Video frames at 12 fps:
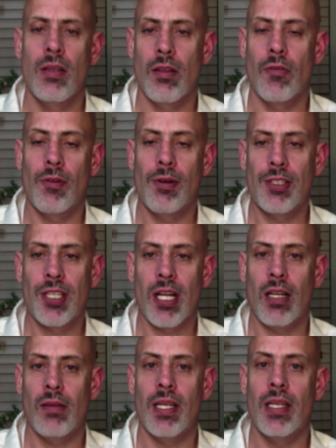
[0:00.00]
The first
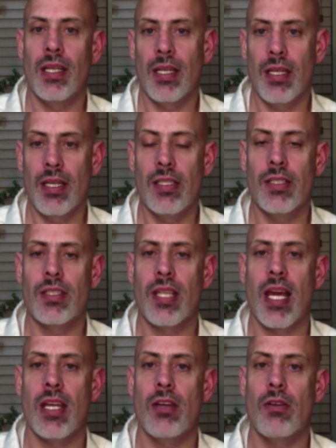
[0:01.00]
element is
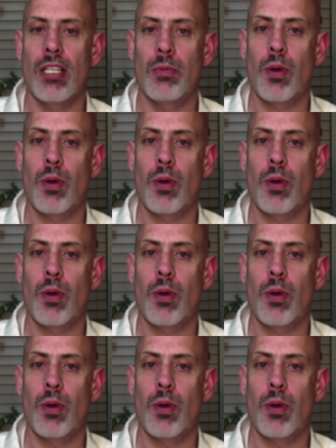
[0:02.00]
that U.S.